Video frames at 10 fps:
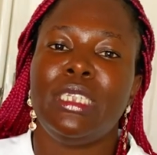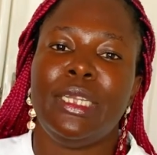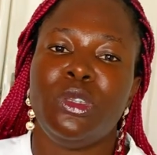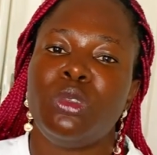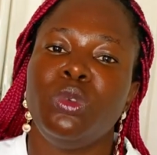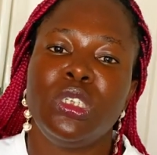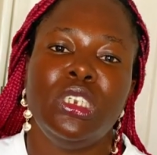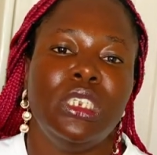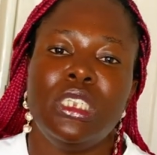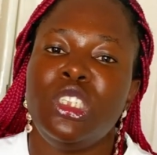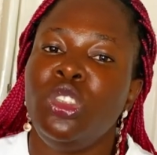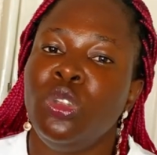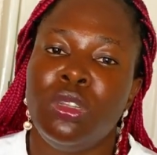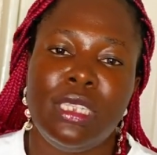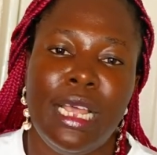and you're smoking is
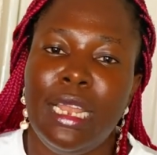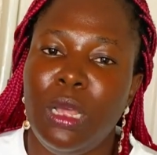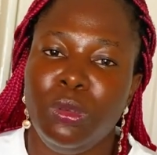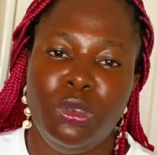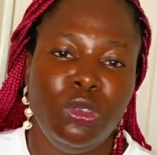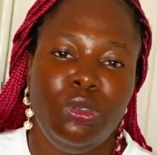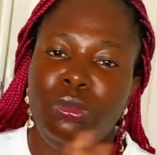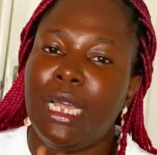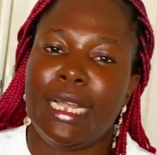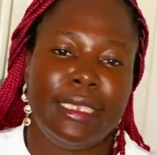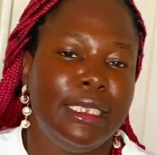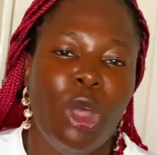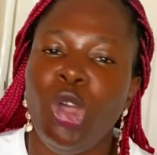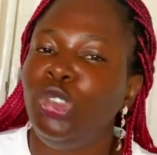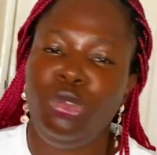not allowed. Don't do that.
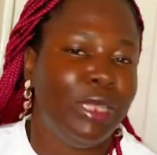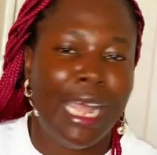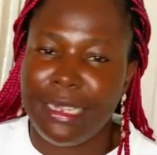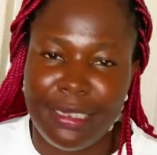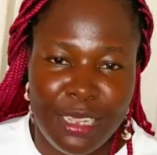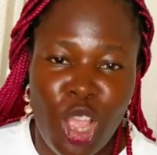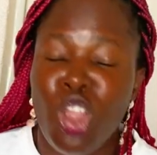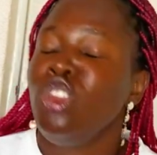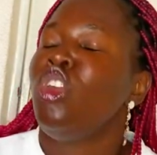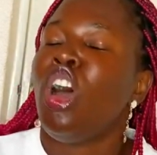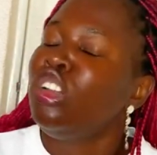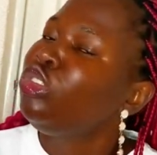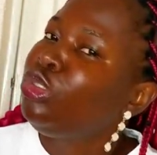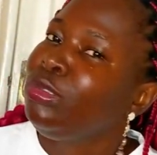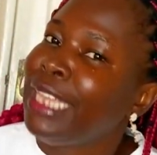Don't do that. Don't
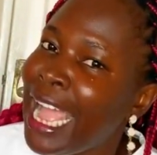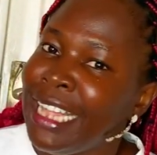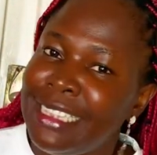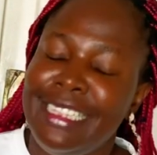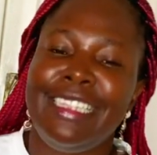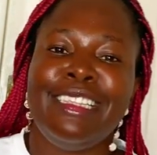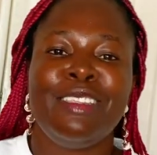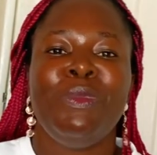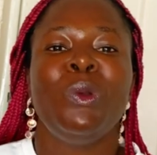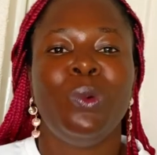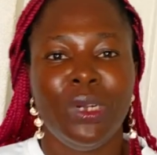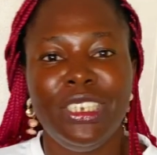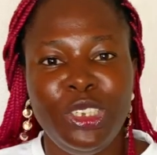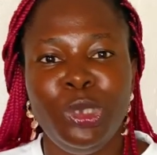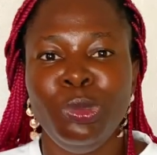do that. This is me
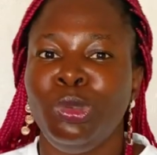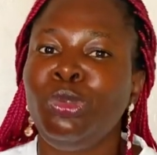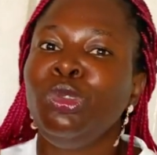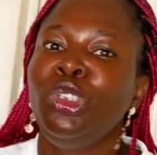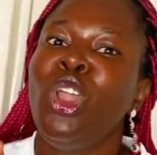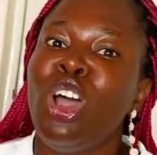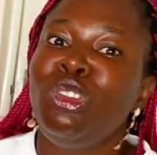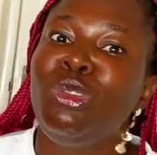warning you. Do not